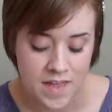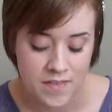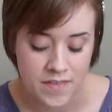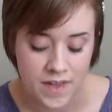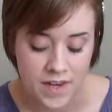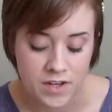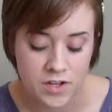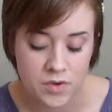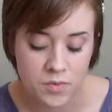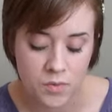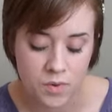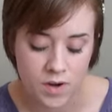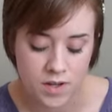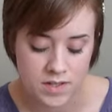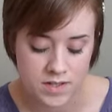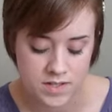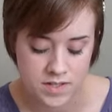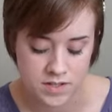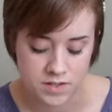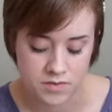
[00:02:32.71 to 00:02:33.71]
then you
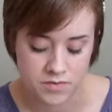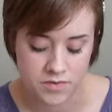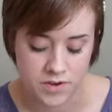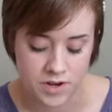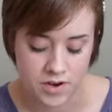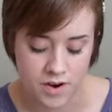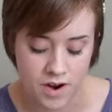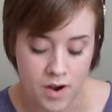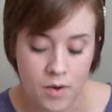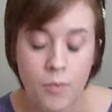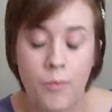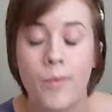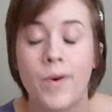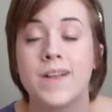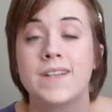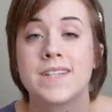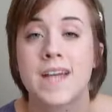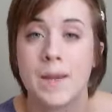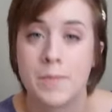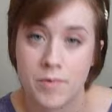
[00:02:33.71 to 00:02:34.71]
want to figure out
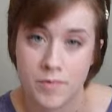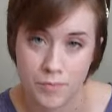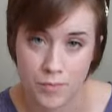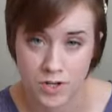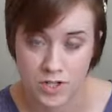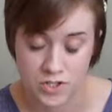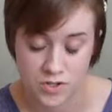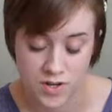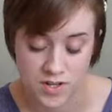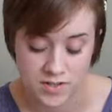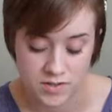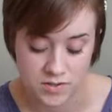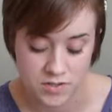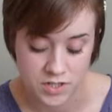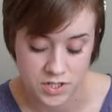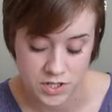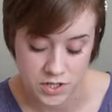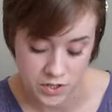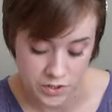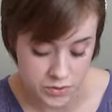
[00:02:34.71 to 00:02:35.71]
what type of moisturizer
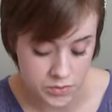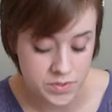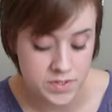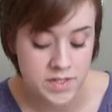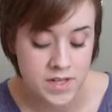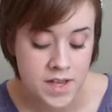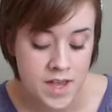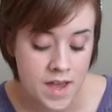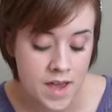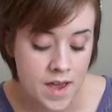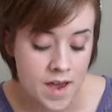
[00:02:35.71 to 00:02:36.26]
to use.